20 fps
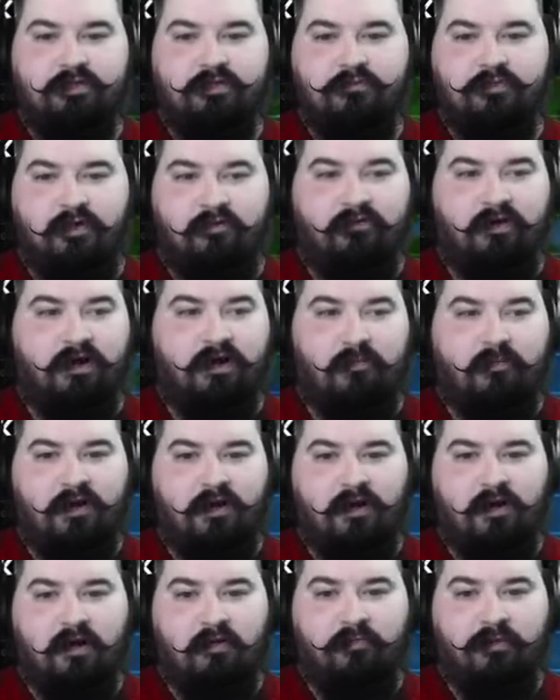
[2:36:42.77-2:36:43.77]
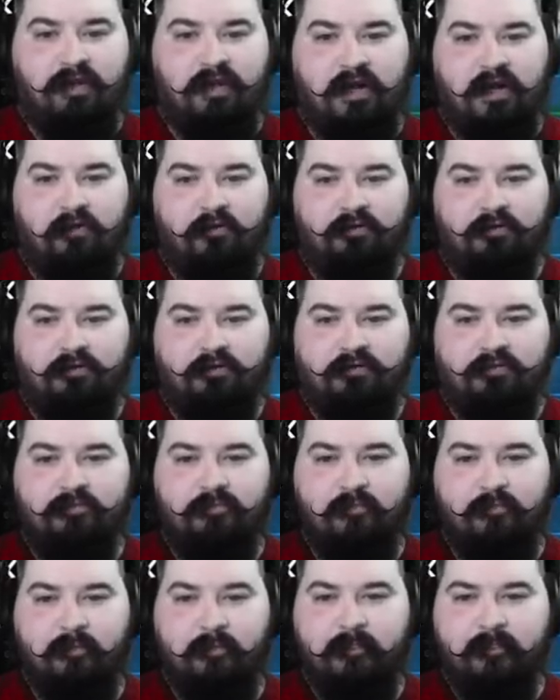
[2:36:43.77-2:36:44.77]
whenever I got my uh, pet out.
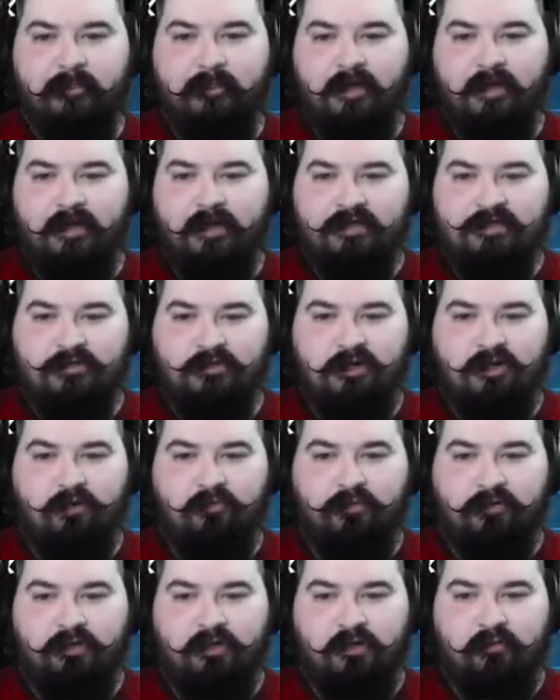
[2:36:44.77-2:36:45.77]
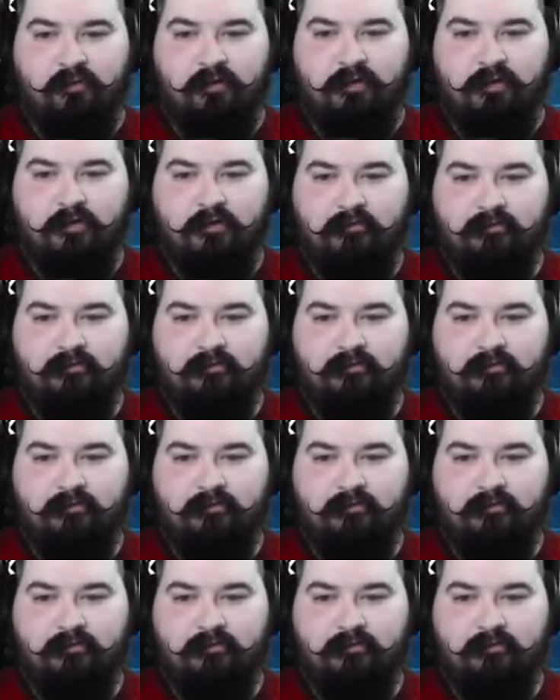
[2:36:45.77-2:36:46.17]
I guess it would help a little bit.